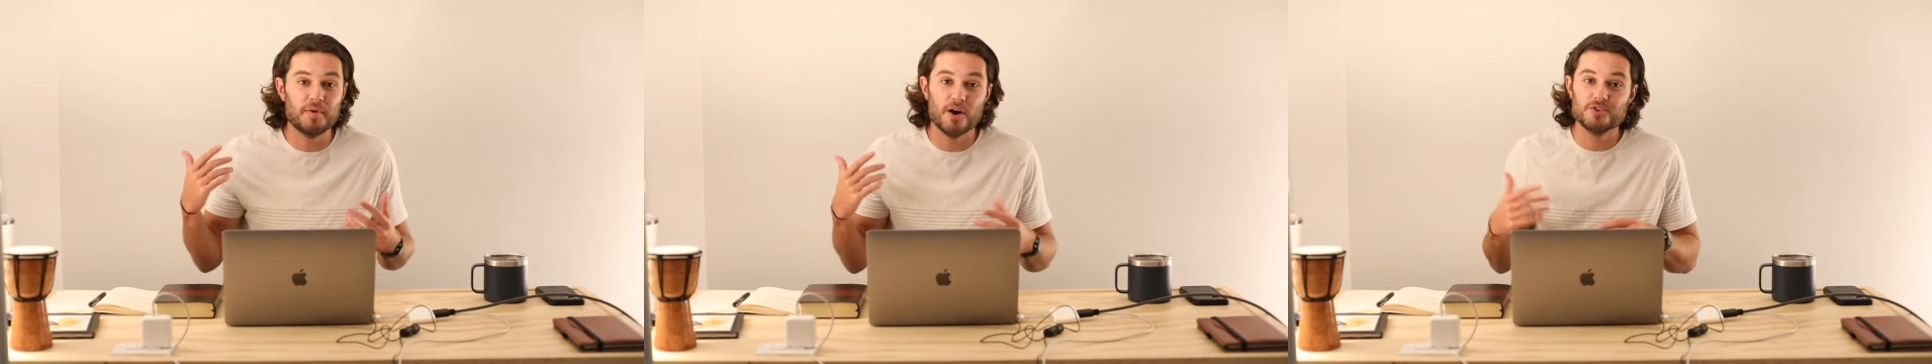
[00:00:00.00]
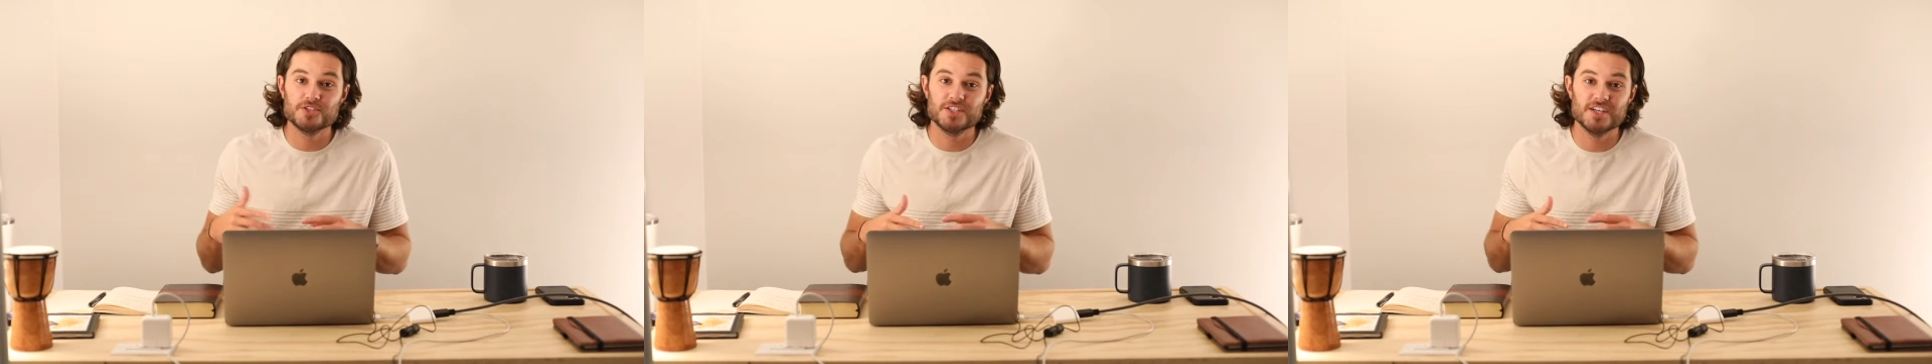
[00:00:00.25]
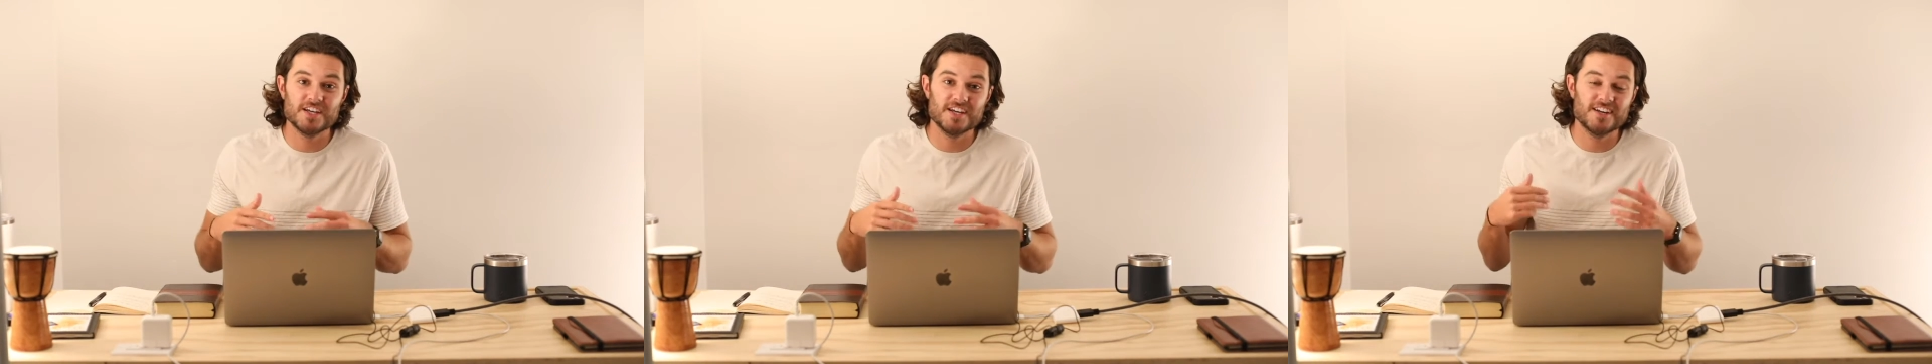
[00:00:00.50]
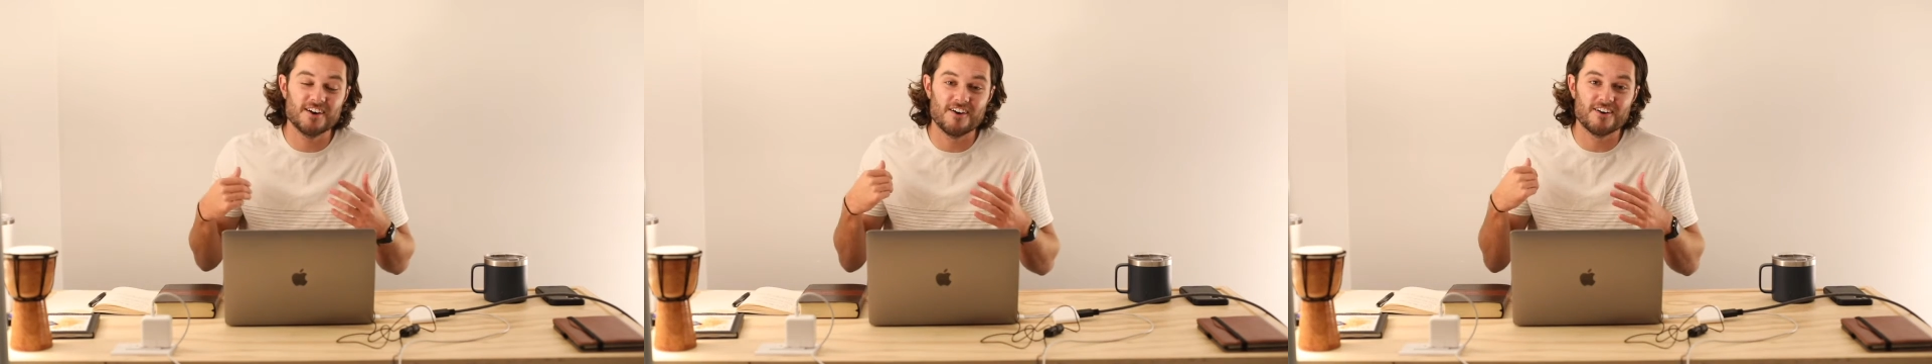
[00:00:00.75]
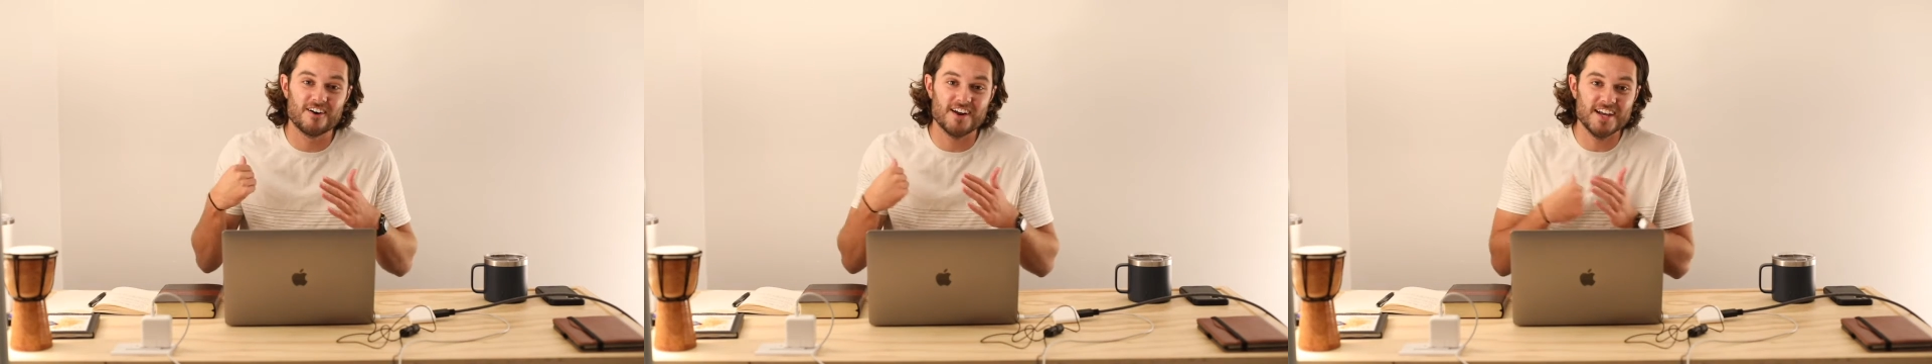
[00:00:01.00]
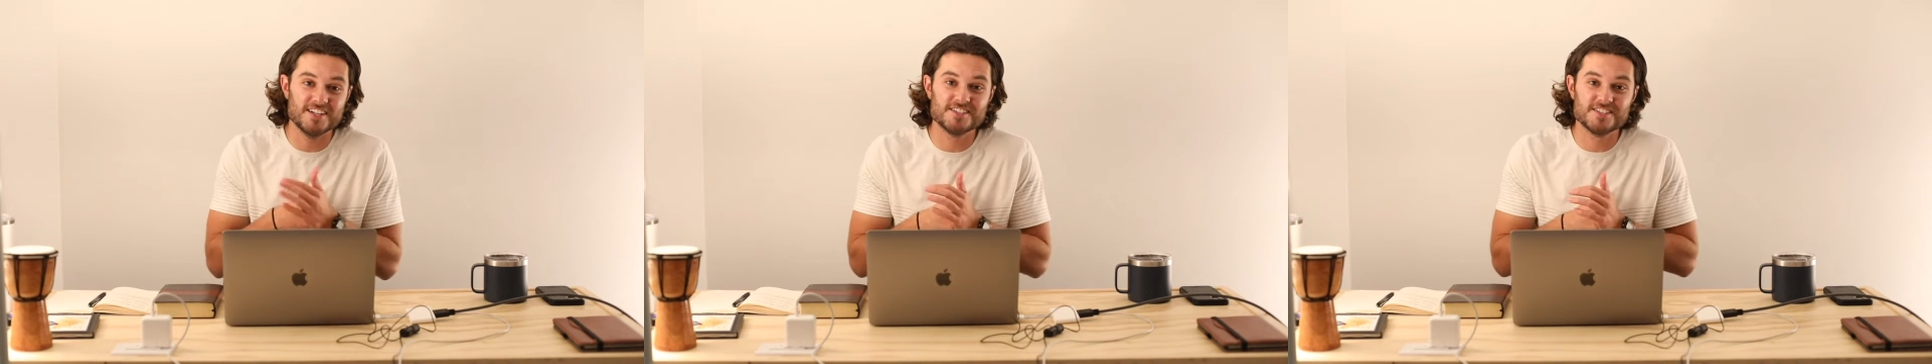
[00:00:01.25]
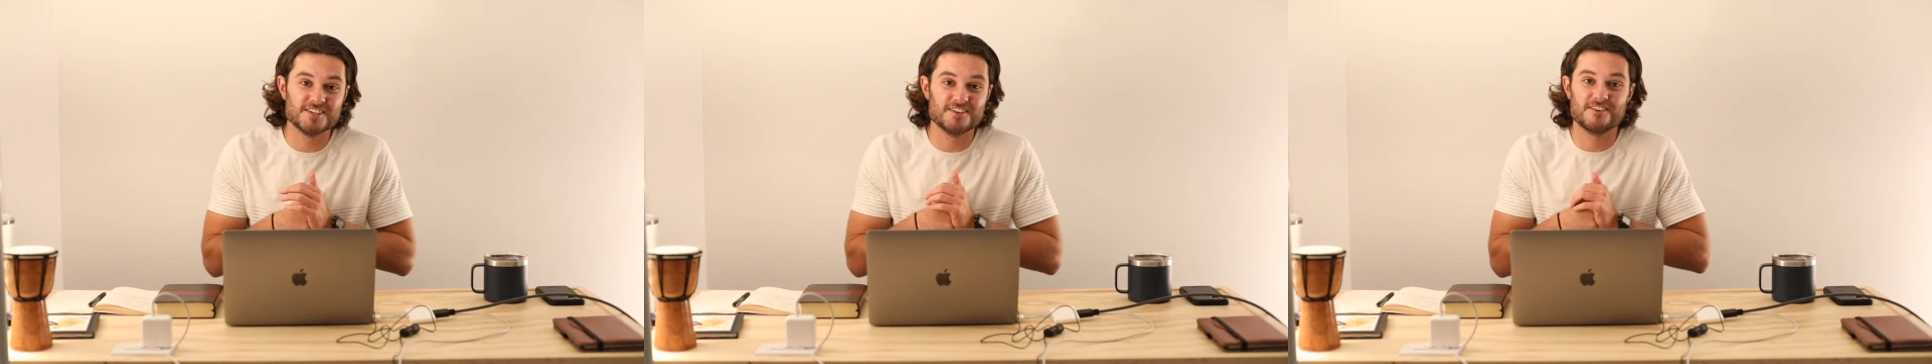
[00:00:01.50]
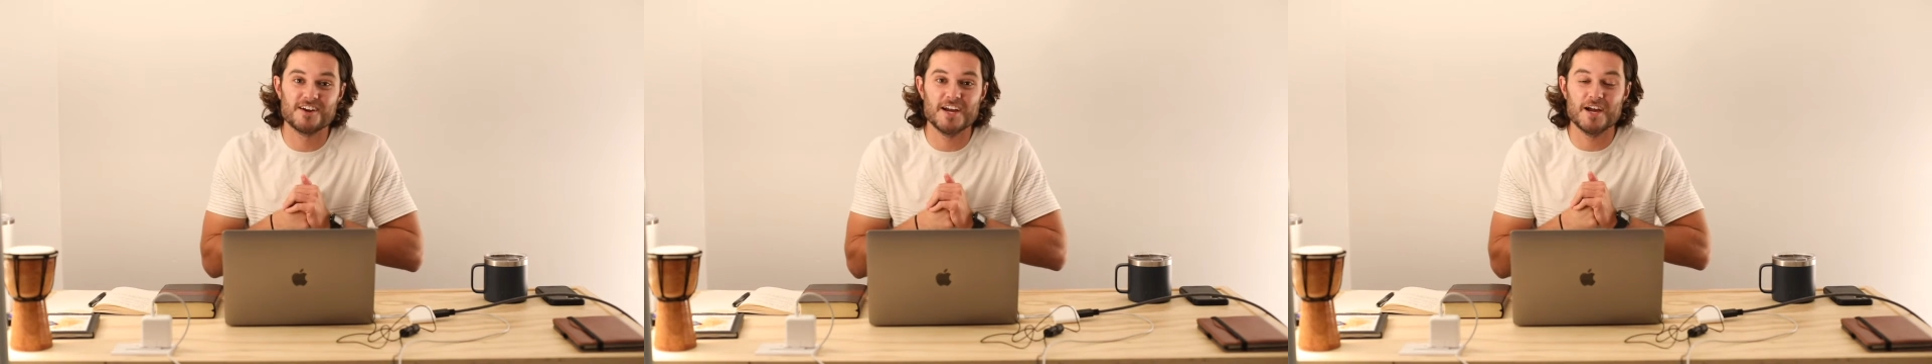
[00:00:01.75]
posted on our
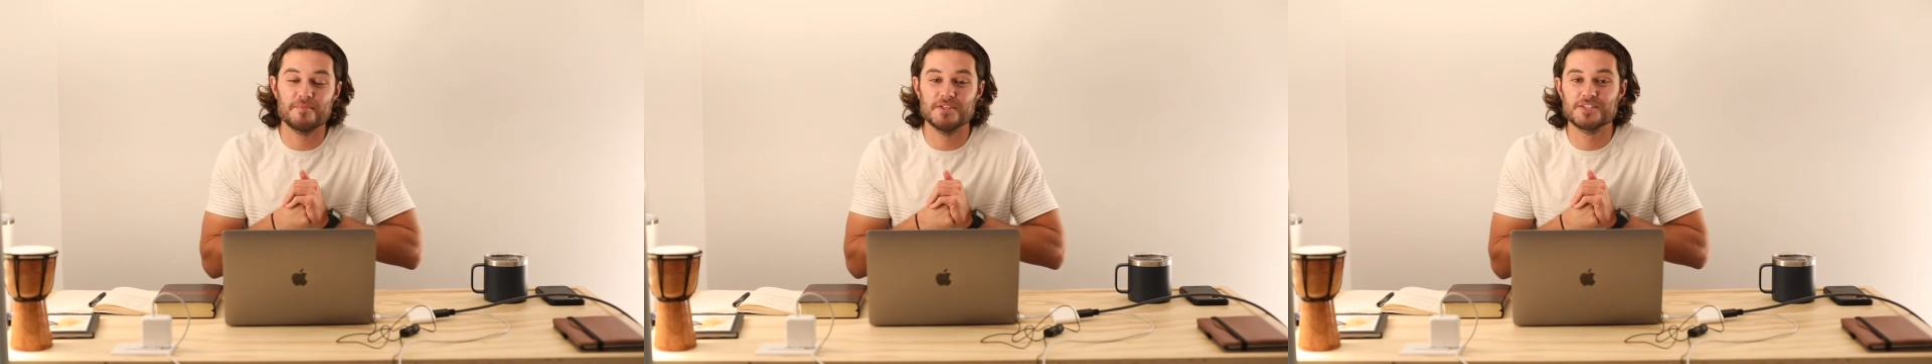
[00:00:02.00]
Instagram,